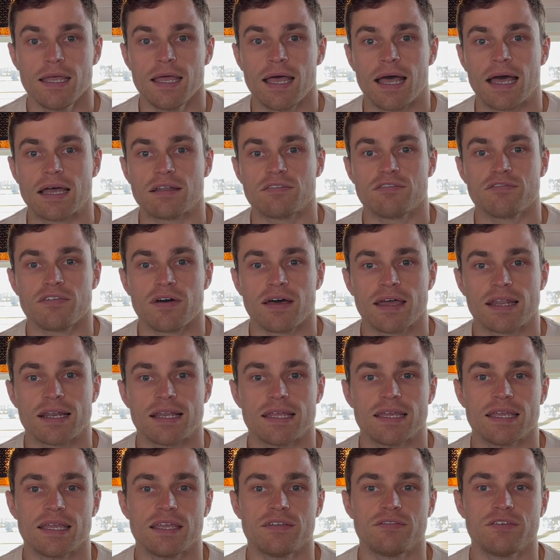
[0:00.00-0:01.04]
And
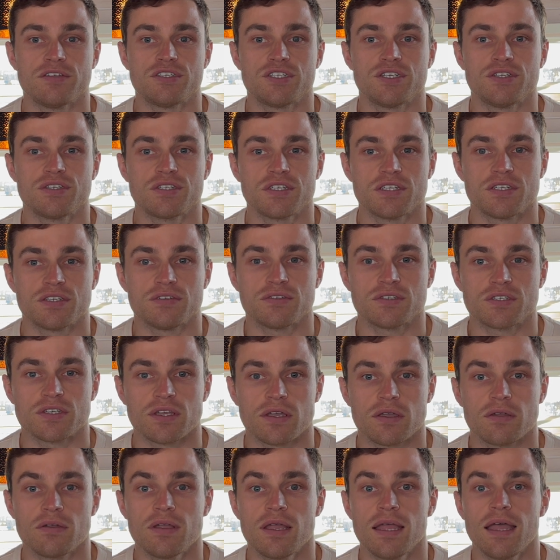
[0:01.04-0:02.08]
finally, if you choose to do
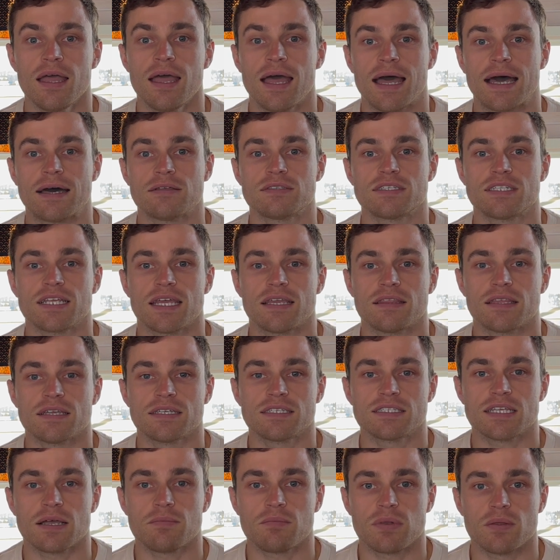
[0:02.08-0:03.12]
so, how to take this
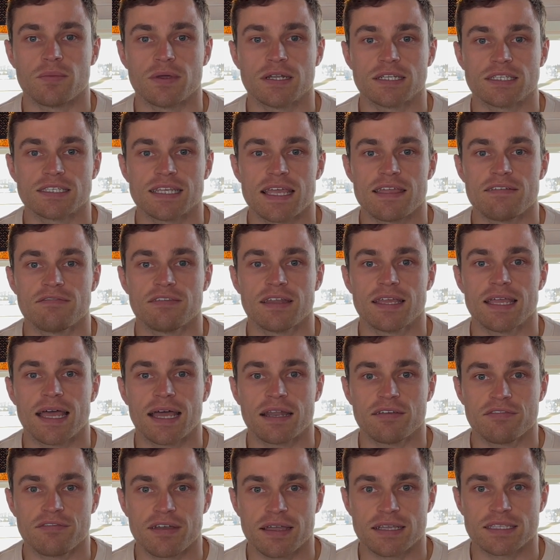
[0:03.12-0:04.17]
supplement safely and
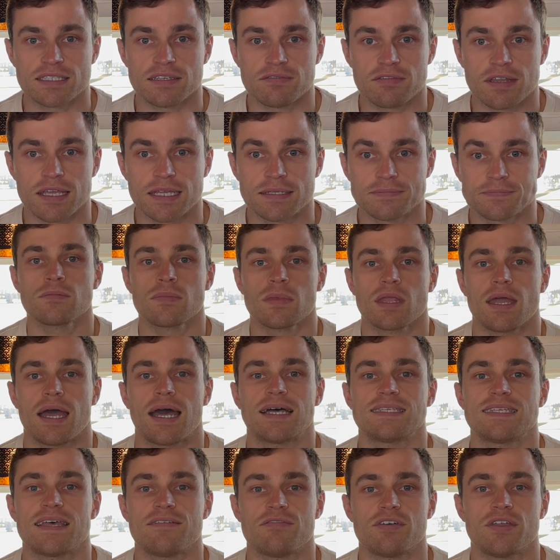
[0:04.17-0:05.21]
effectively.
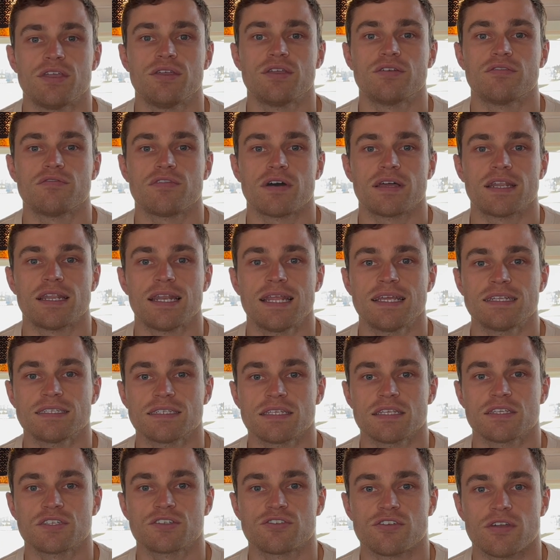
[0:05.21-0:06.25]
As ever, you can find a link to
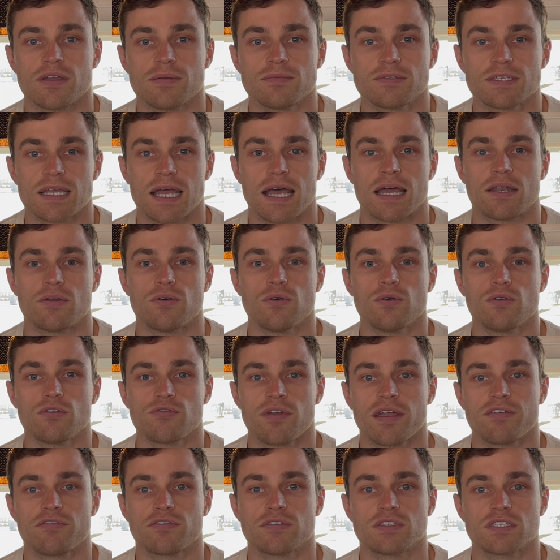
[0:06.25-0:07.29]
the script and all
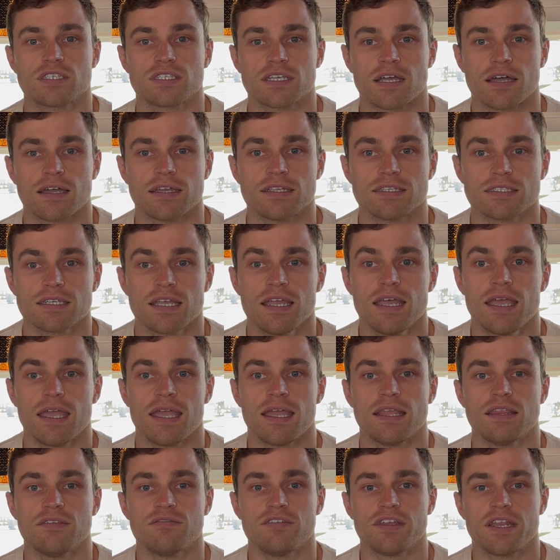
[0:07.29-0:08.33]
reference science
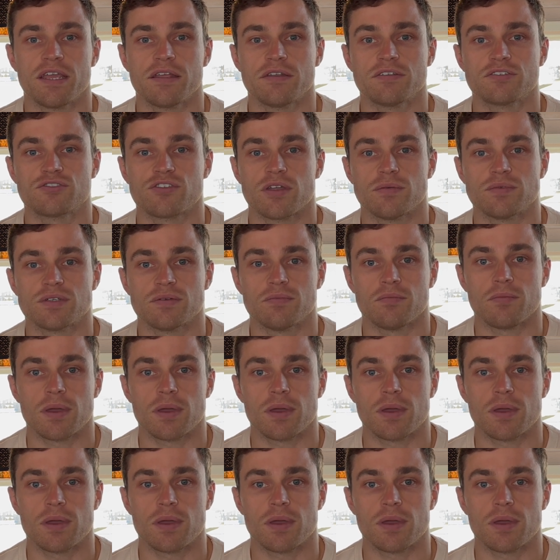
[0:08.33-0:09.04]
in the video description